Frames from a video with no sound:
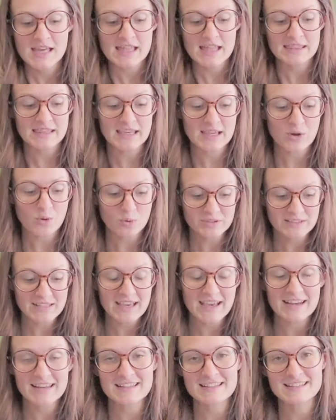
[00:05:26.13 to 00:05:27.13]
They only
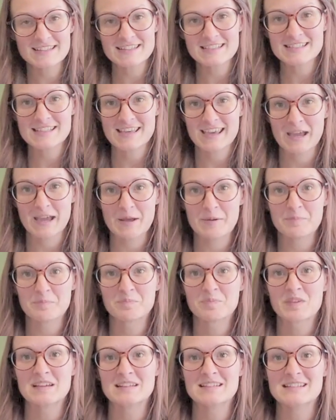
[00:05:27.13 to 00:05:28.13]
had it in DCA.
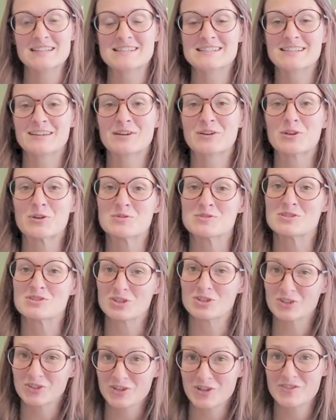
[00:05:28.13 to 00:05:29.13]
DCA closes
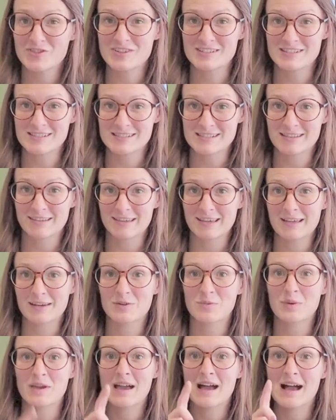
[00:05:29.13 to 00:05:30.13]
earlier than
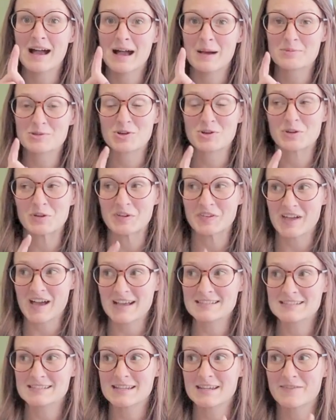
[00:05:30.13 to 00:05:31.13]
Disneyland. We hopped on our
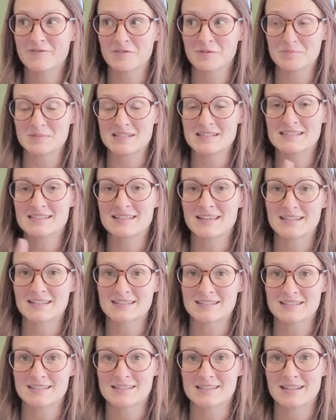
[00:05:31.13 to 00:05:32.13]
last day from DCA
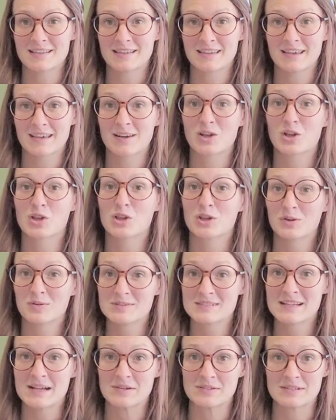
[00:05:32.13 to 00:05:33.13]
to Disneyland,
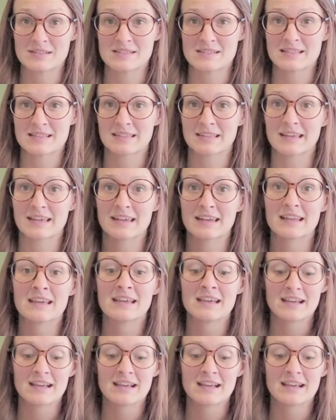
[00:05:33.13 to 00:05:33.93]
closed out Disneyland.